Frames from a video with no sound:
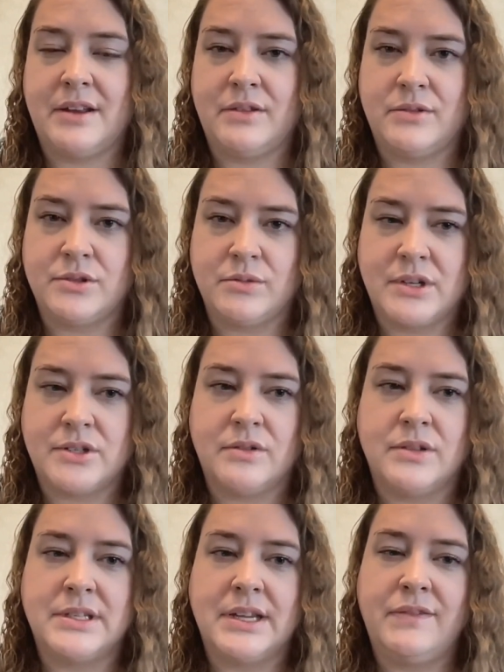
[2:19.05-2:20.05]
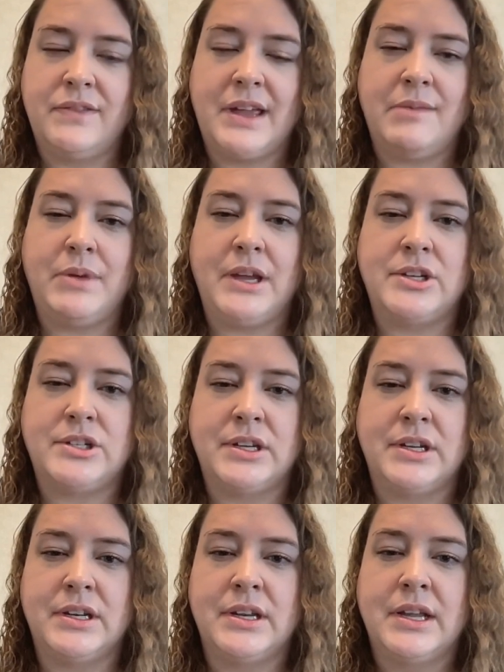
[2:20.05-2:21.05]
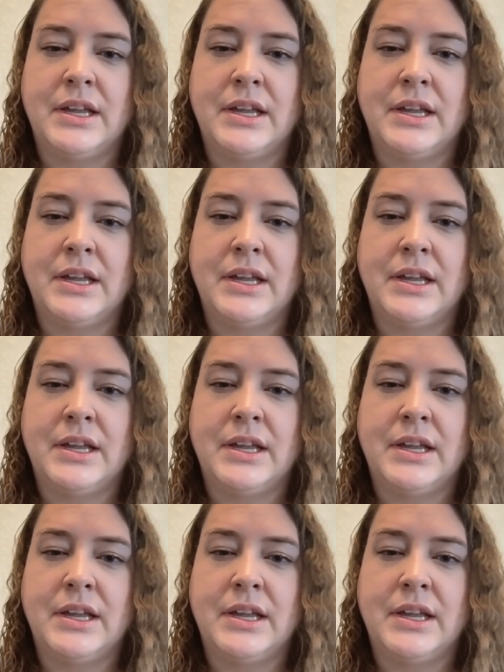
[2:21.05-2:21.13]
of those thresholds, if that patient